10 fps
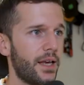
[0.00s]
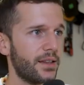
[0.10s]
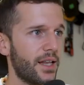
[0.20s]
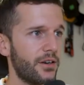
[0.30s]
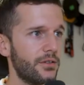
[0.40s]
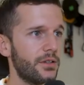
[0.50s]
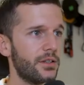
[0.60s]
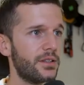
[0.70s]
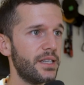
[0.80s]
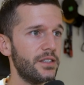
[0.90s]
And now
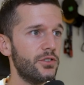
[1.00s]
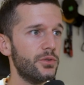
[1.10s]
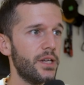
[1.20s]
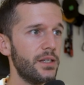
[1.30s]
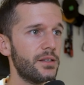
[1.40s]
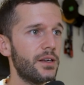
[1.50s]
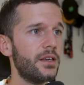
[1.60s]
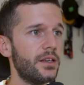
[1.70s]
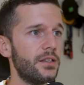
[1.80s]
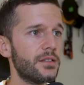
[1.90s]
the due date
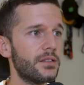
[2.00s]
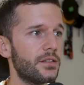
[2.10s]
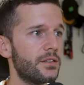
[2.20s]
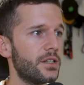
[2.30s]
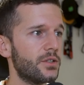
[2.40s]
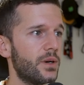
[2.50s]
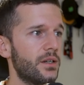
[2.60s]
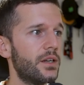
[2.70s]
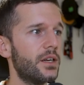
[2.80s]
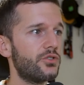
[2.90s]
is this
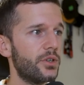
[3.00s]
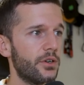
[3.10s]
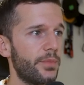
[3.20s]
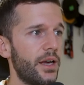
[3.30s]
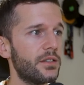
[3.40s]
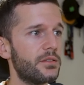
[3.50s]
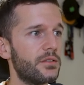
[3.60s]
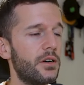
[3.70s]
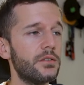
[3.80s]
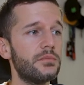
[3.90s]
one, trigger page
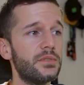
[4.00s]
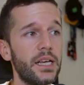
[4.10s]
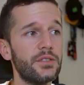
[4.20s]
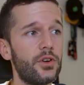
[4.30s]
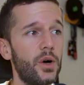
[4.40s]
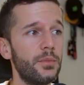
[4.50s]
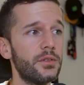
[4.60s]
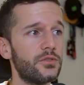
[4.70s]
dot next follow-up.